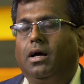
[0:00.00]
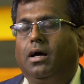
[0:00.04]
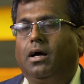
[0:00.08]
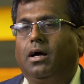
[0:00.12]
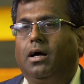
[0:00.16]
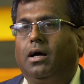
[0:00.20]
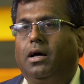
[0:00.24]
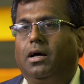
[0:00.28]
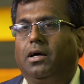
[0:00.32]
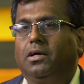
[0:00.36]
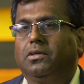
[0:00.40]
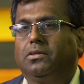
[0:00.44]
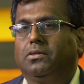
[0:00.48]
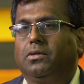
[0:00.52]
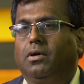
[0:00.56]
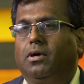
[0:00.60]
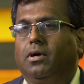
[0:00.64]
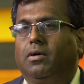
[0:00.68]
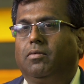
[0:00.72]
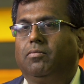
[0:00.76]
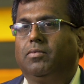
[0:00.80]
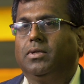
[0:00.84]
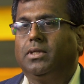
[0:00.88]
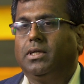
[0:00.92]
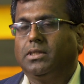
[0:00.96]

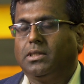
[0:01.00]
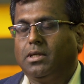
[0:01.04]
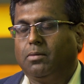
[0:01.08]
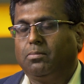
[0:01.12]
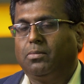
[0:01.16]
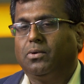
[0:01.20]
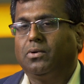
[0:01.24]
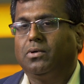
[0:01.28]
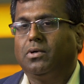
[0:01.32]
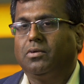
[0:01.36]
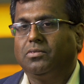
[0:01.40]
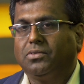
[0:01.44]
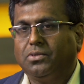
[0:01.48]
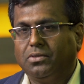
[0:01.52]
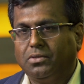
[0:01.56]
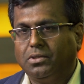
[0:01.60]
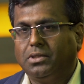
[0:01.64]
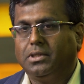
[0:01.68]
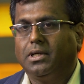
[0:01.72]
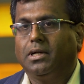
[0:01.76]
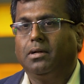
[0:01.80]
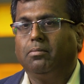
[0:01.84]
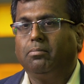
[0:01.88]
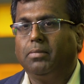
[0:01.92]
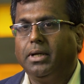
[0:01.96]
with the support of
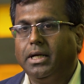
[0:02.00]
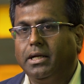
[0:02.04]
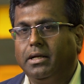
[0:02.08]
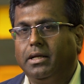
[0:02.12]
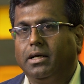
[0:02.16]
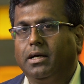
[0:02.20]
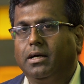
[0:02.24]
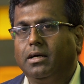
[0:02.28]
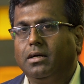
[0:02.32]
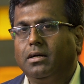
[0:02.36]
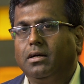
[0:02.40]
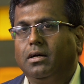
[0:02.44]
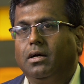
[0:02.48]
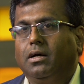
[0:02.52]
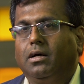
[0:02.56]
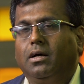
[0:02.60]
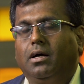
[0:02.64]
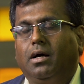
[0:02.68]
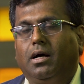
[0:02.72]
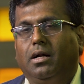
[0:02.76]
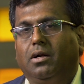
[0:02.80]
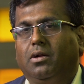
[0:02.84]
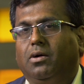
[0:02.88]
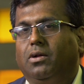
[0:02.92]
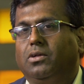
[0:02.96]
social media.
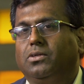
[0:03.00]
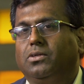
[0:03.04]
And